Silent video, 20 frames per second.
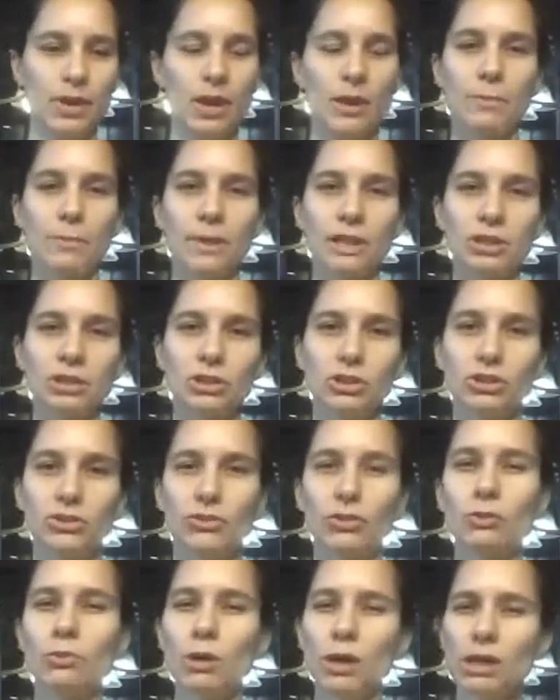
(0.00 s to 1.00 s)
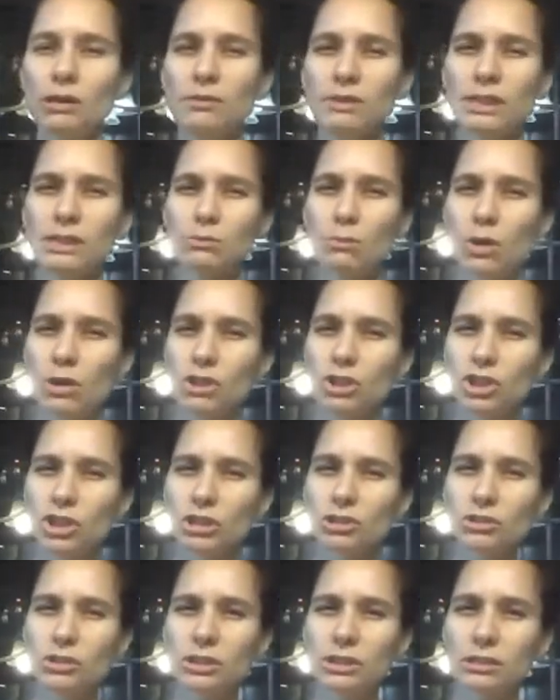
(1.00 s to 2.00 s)
Make sure, if you're working with small
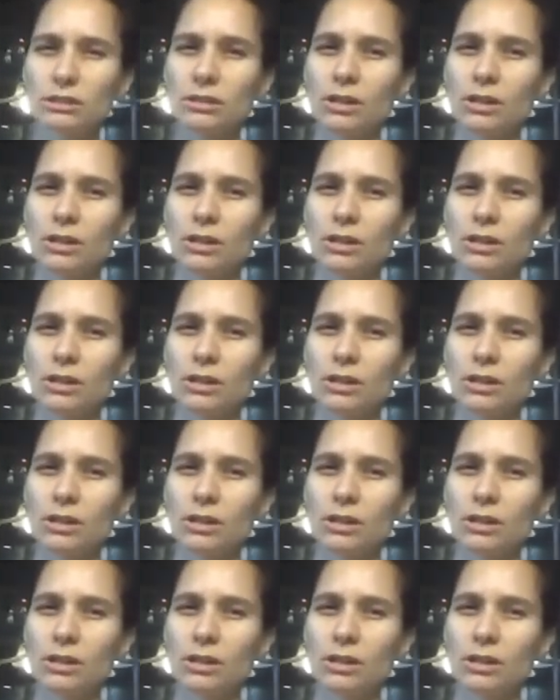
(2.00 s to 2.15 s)
children